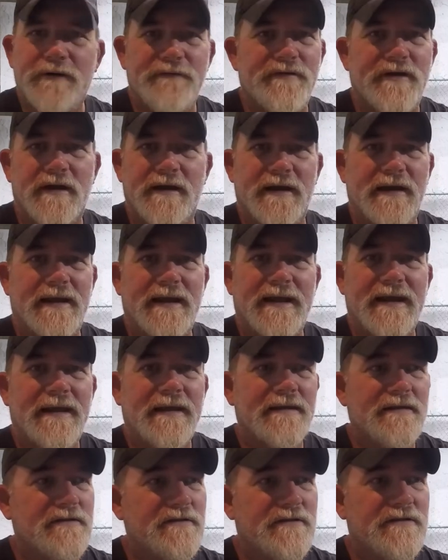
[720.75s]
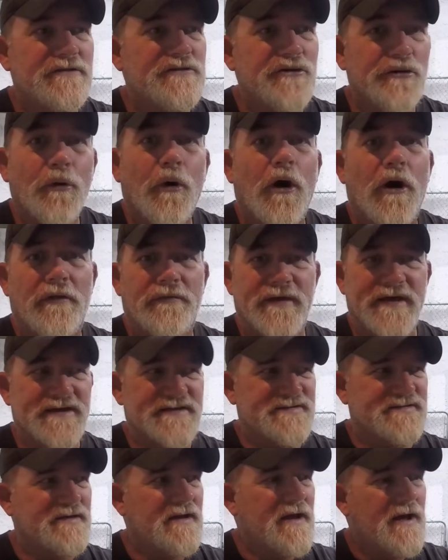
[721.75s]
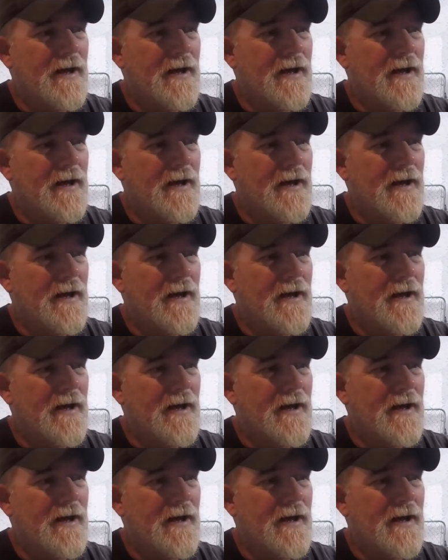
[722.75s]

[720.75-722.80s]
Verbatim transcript: even going to do all this.